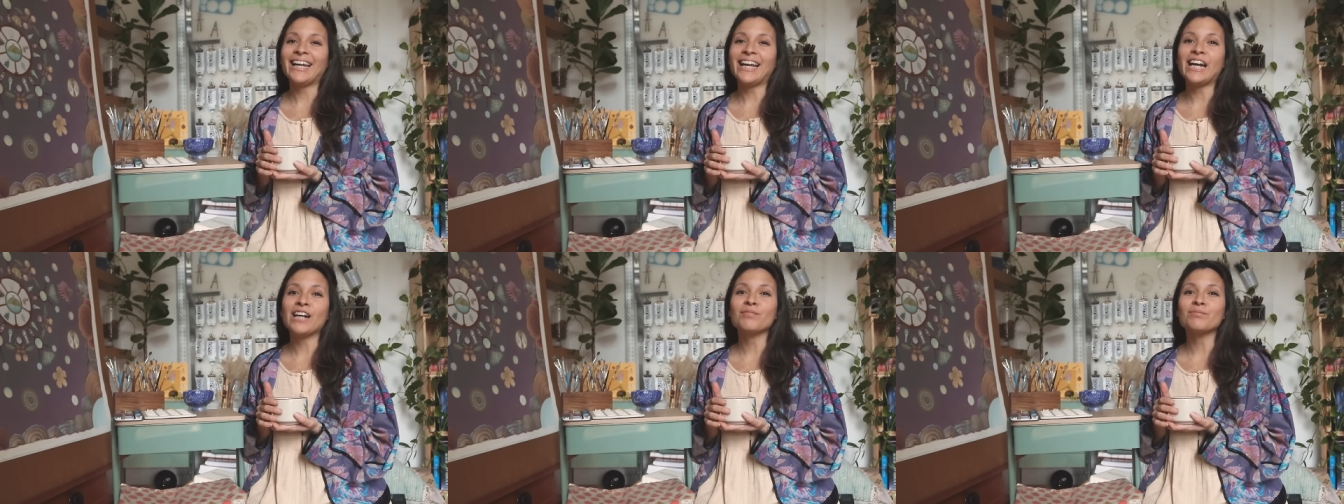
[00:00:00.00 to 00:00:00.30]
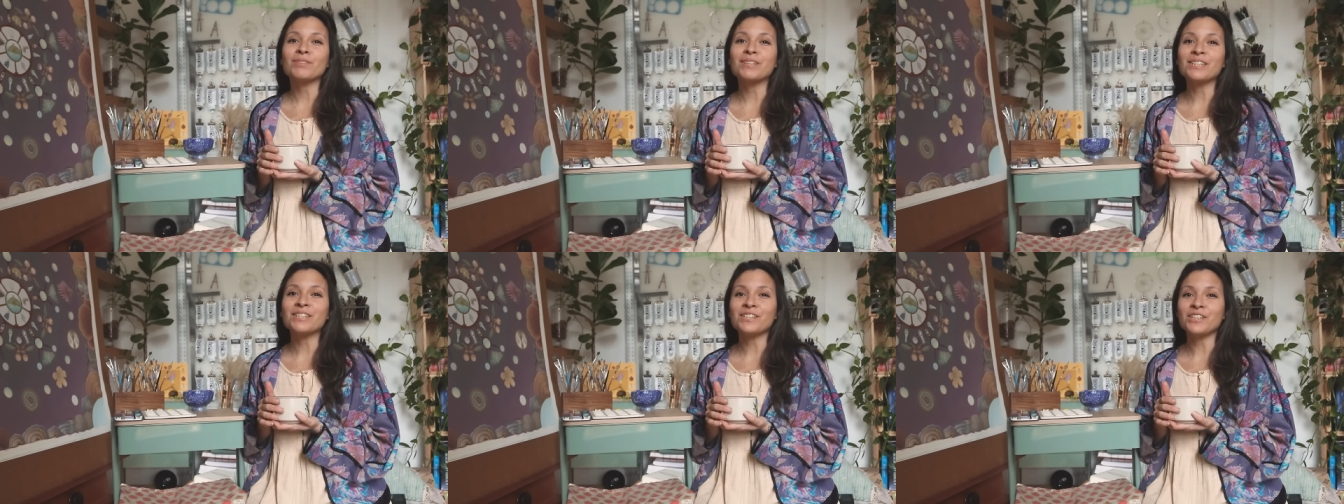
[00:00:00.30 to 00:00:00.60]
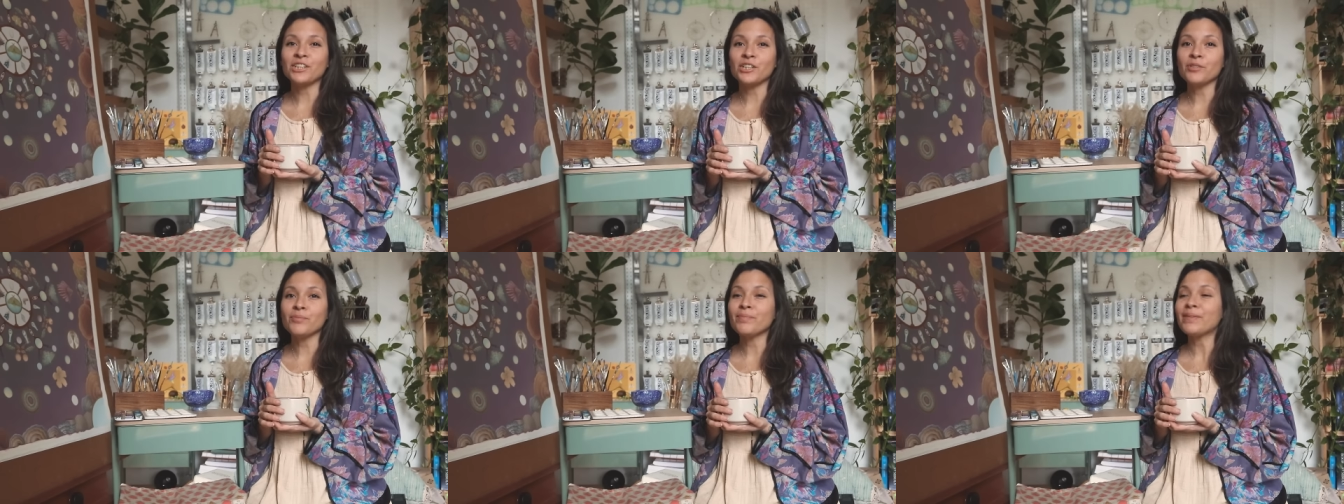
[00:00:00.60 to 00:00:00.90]
am
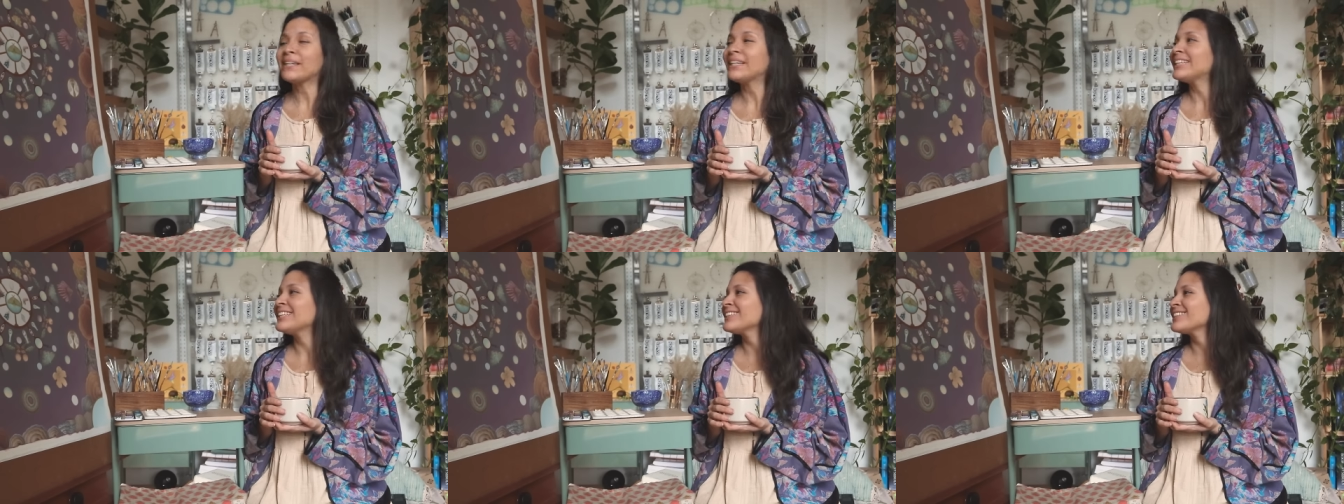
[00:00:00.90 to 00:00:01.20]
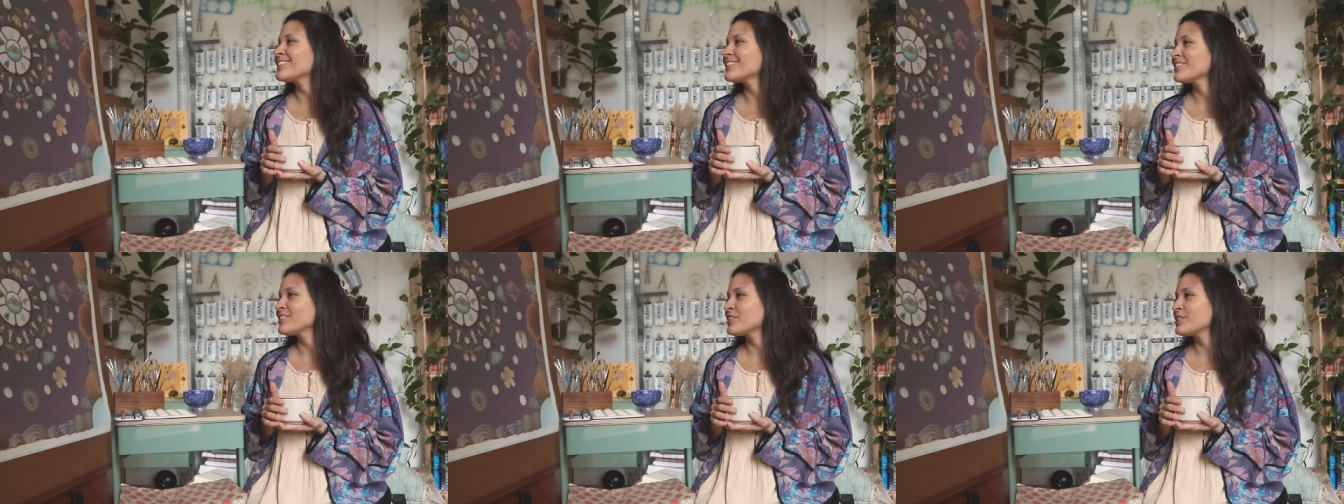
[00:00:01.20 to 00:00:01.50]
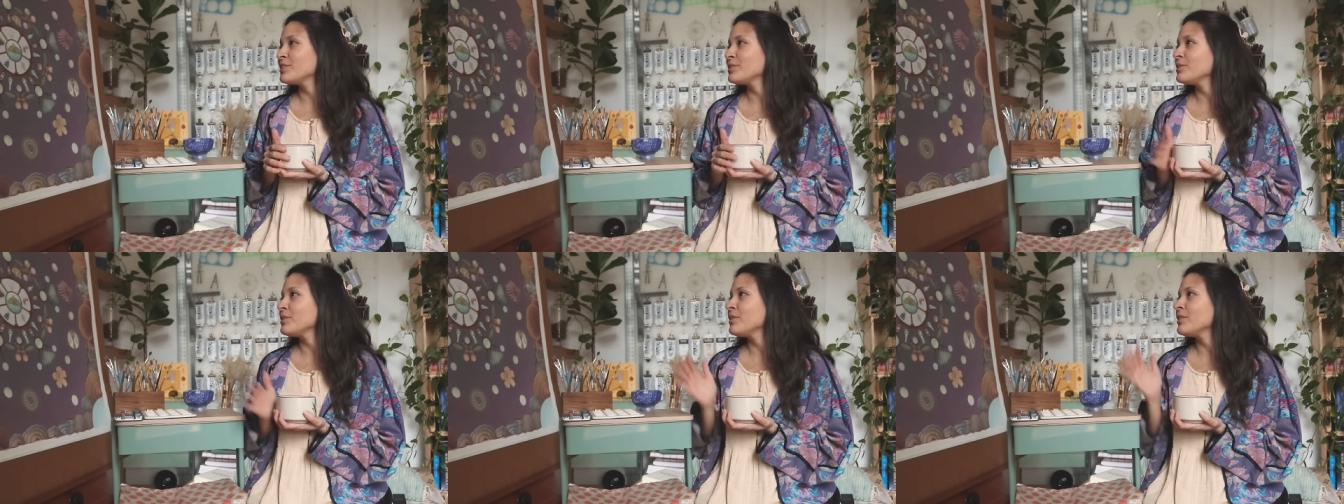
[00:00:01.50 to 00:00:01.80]
determined
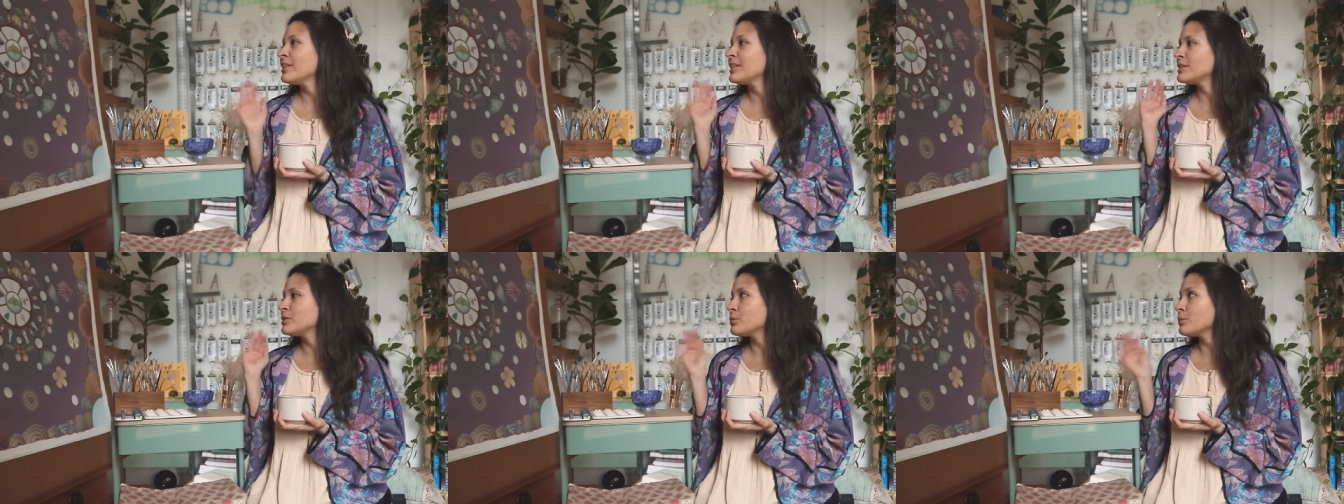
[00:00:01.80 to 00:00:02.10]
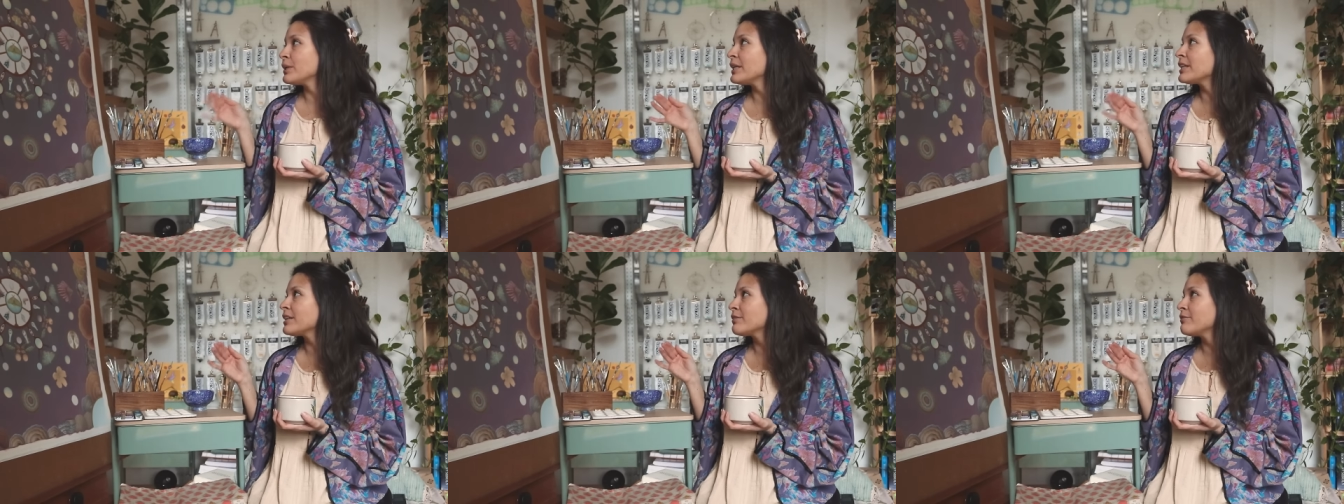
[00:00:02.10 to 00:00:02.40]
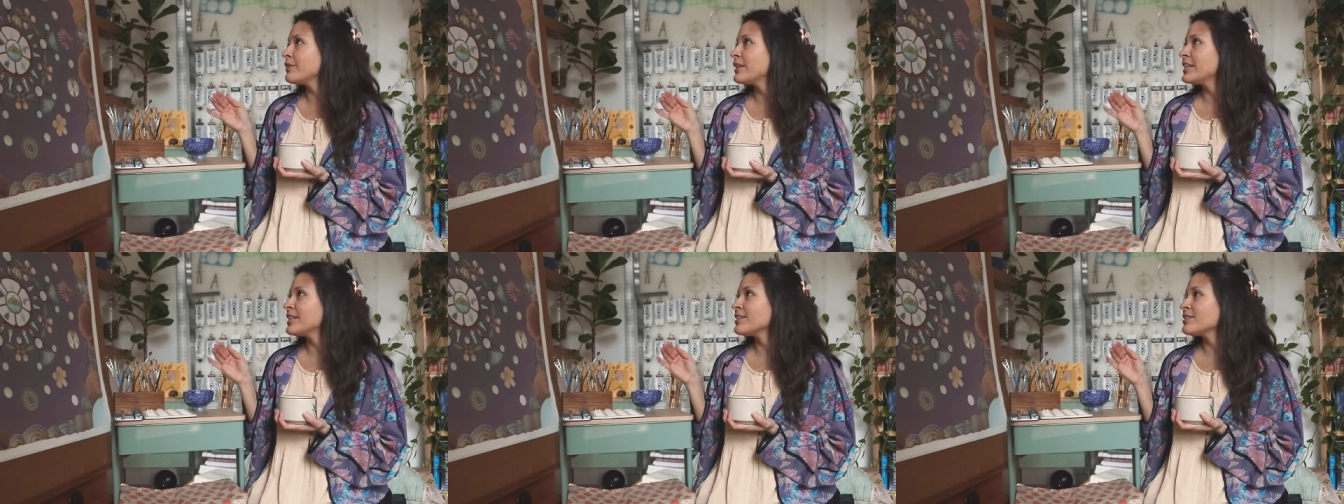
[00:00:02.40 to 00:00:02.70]
to this week
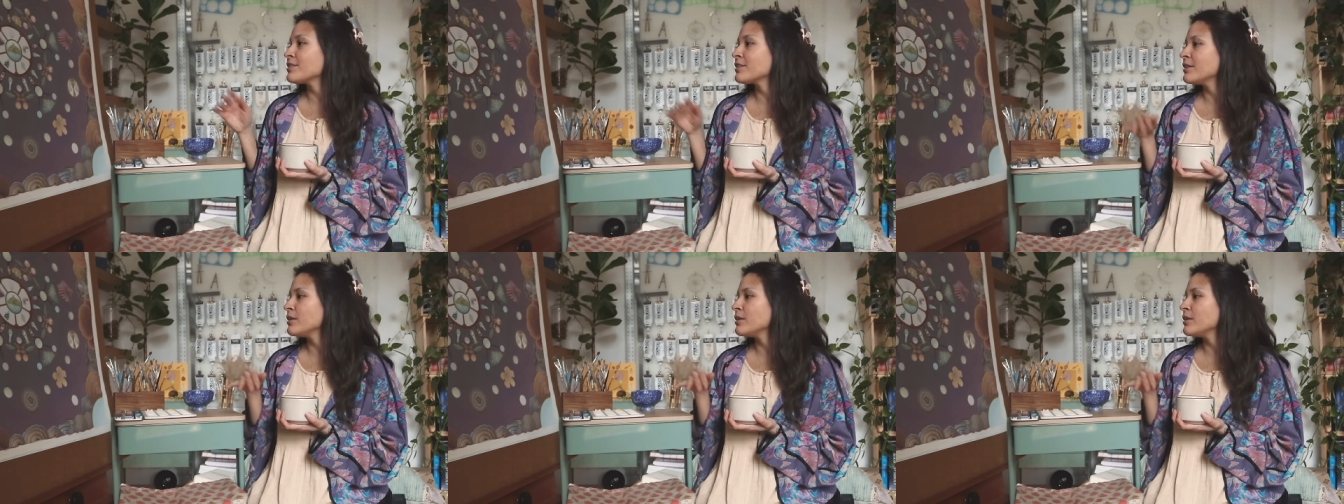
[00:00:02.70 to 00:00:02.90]
finish